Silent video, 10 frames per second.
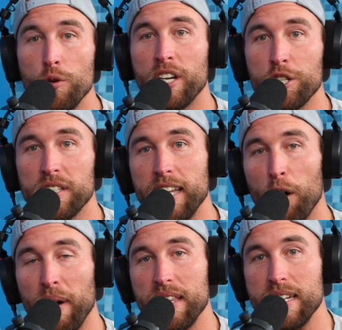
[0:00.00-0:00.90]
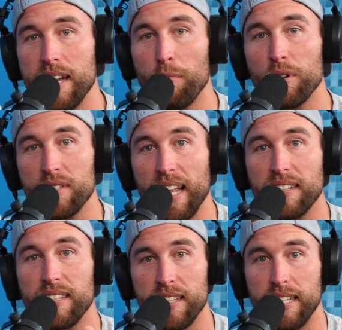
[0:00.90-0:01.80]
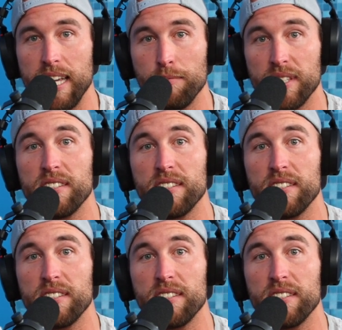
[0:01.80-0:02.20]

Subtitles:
can just tell by the numbers next to the teams.